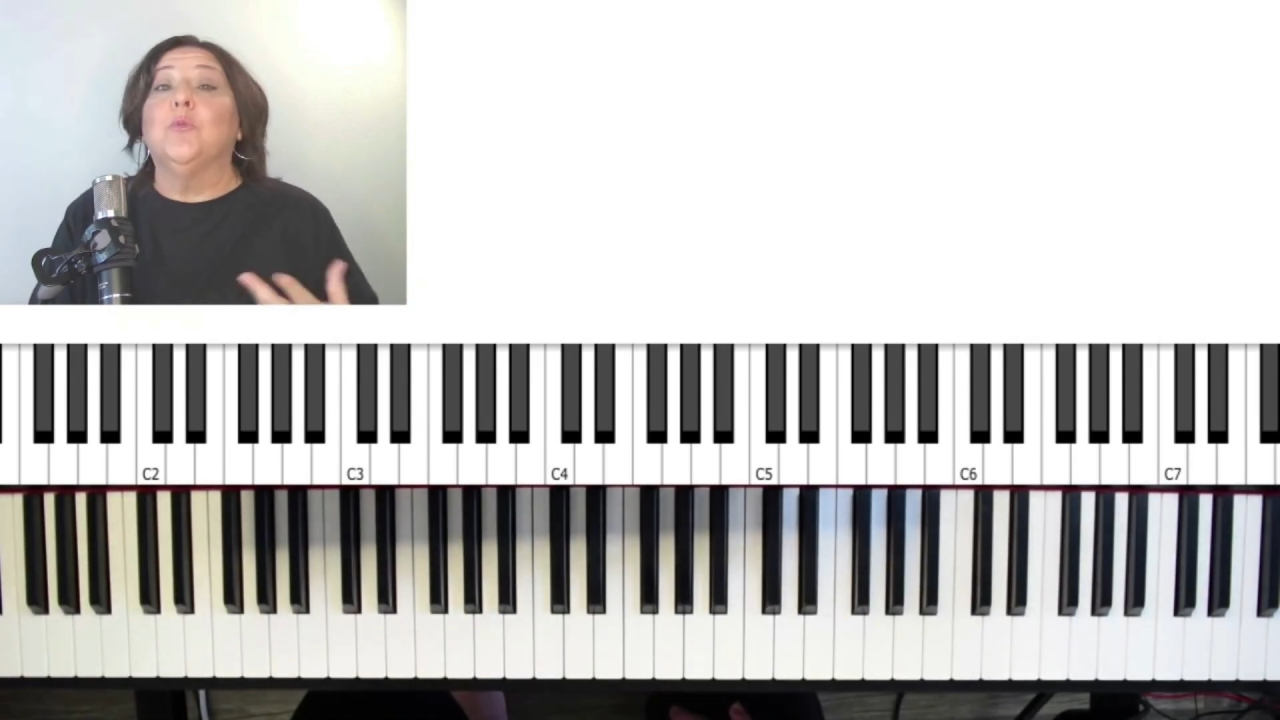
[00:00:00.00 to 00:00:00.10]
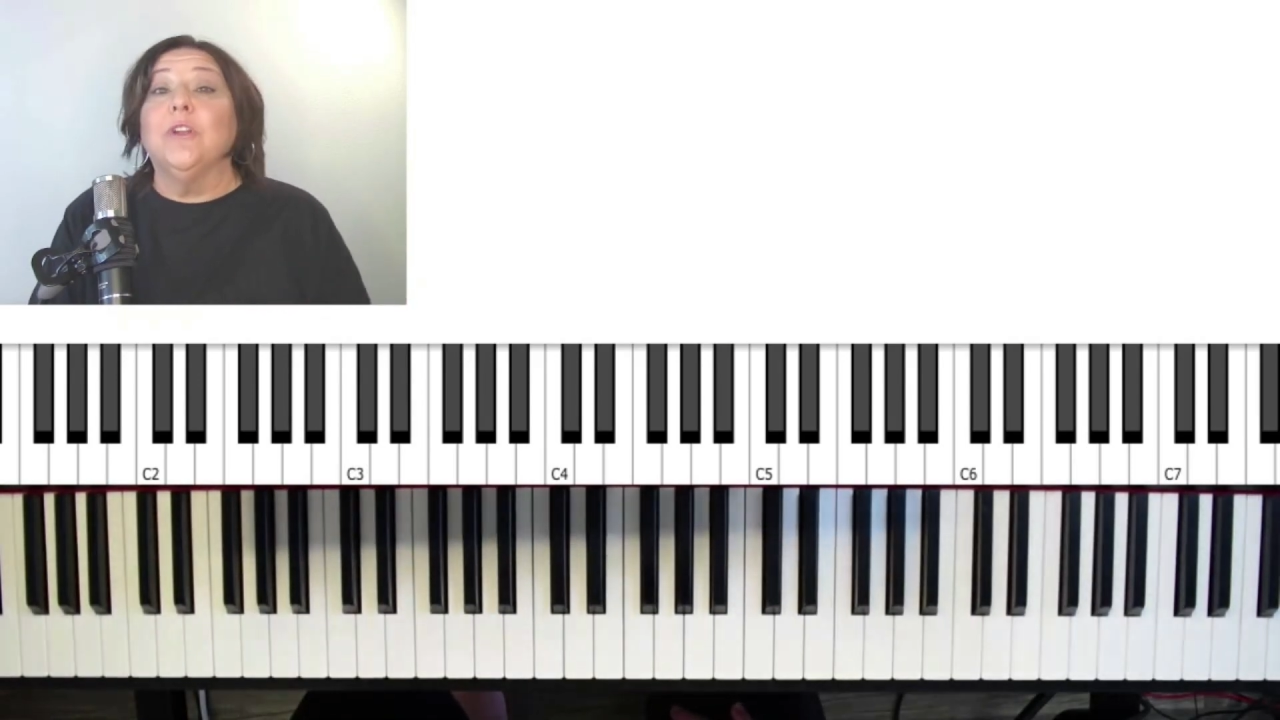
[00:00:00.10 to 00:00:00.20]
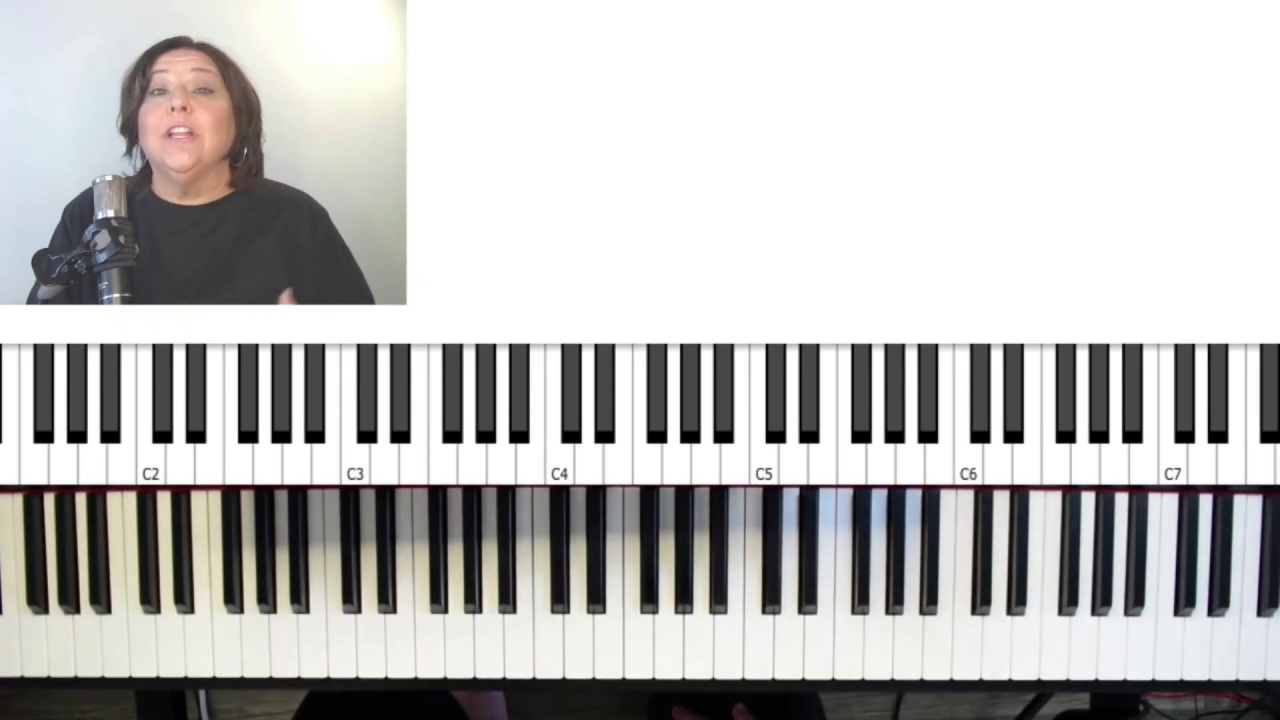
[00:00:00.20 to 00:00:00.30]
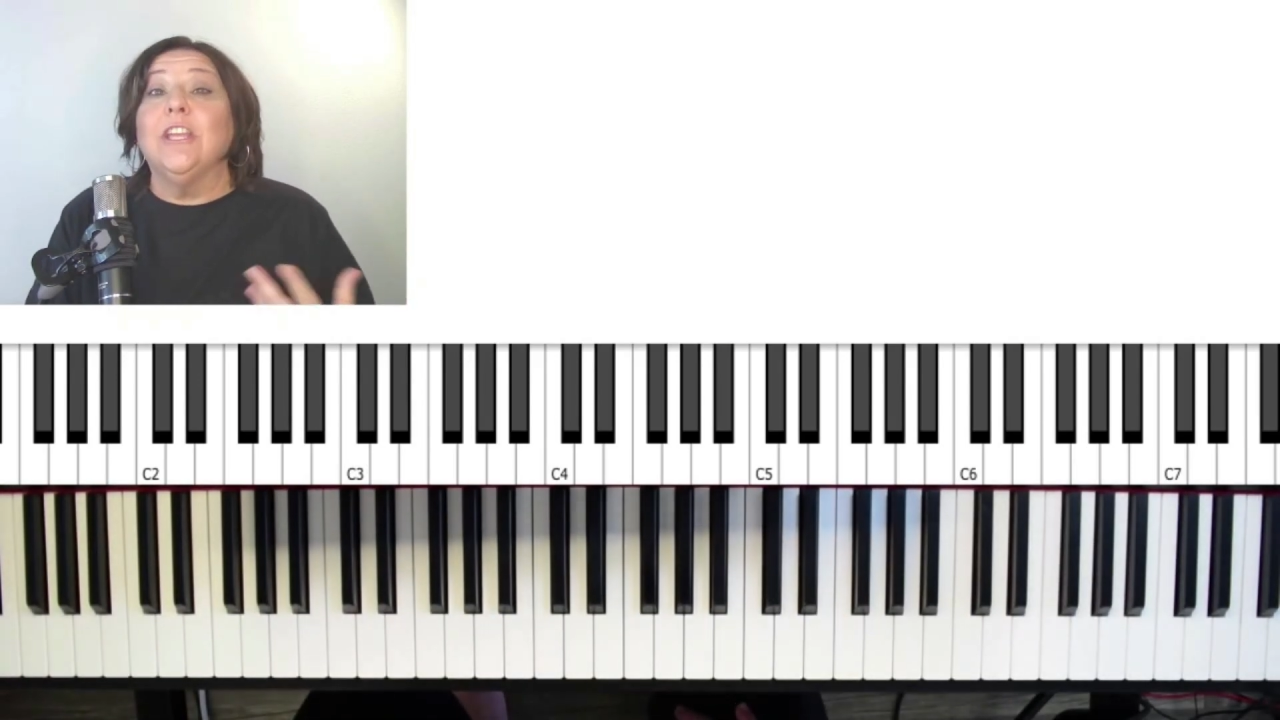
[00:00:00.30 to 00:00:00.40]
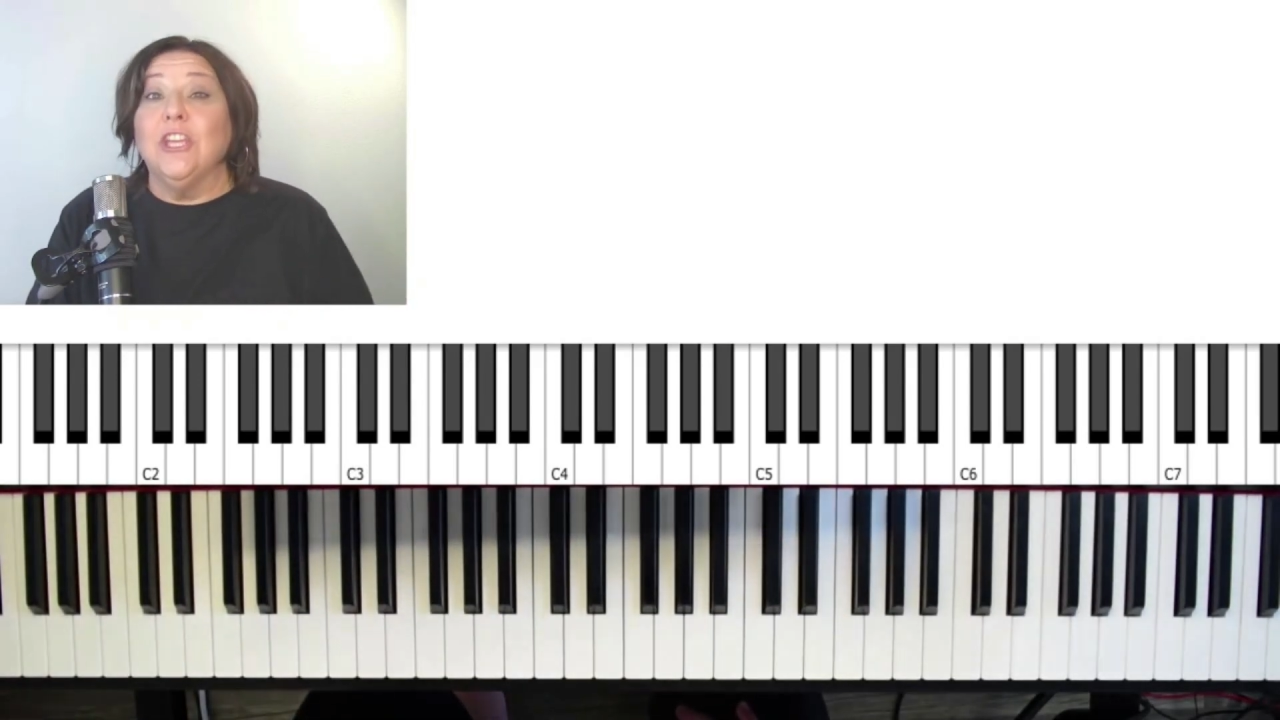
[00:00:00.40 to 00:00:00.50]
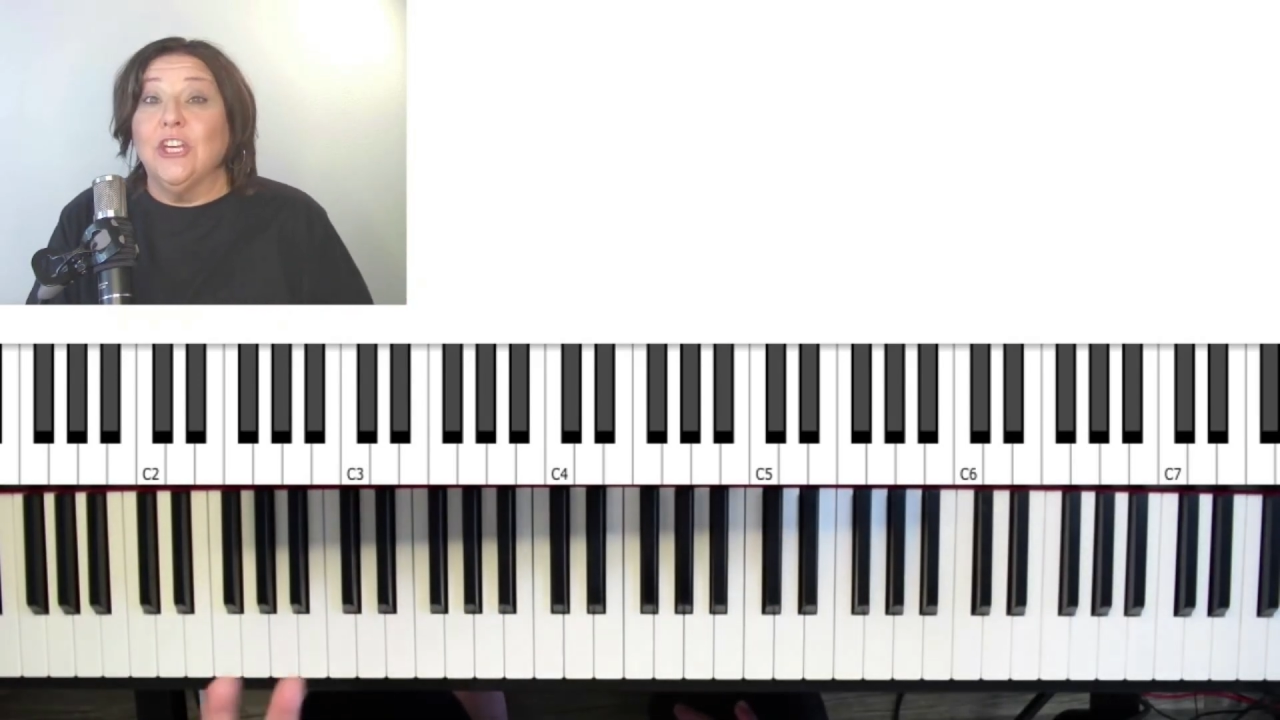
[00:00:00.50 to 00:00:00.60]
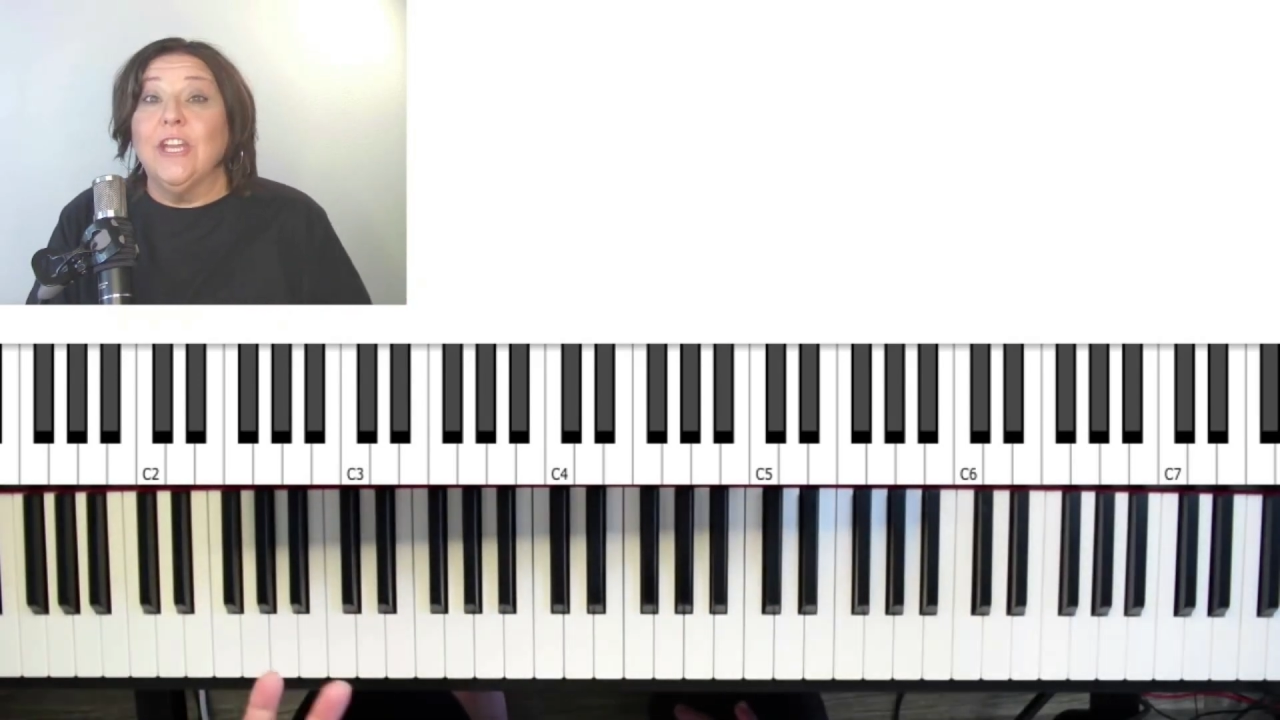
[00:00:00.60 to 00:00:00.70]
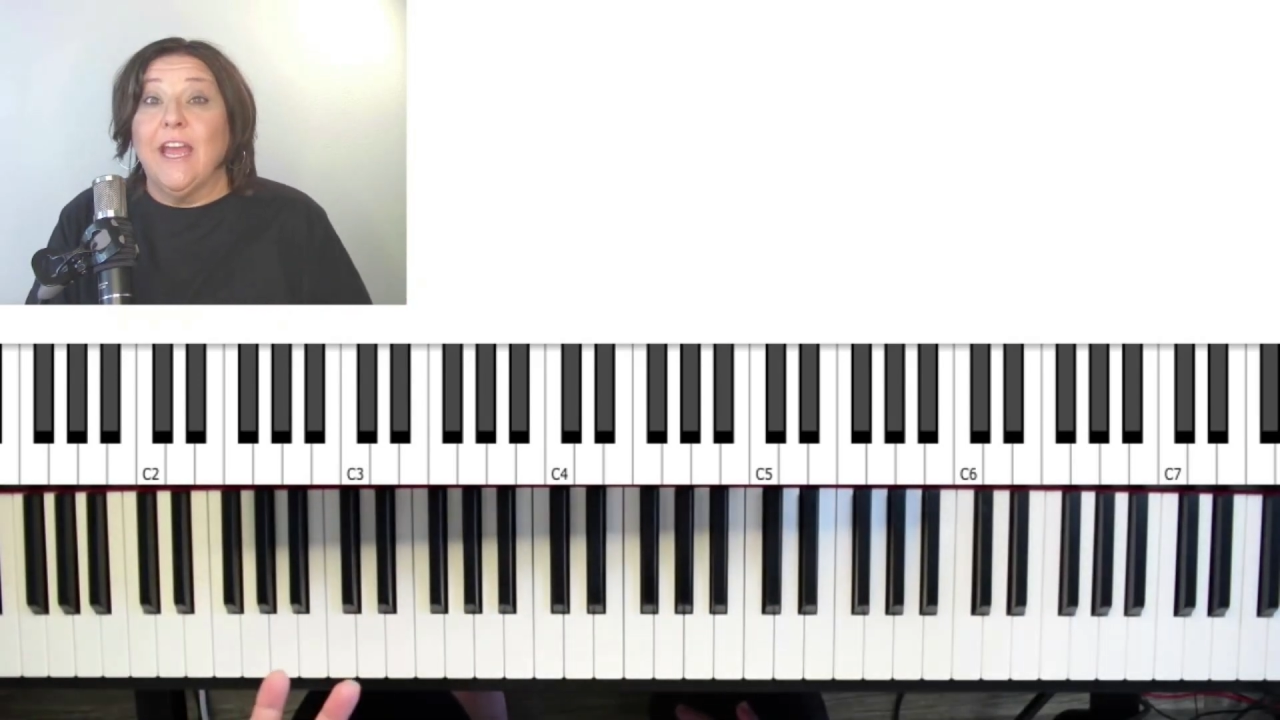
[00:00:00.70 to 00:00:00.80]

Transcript: really good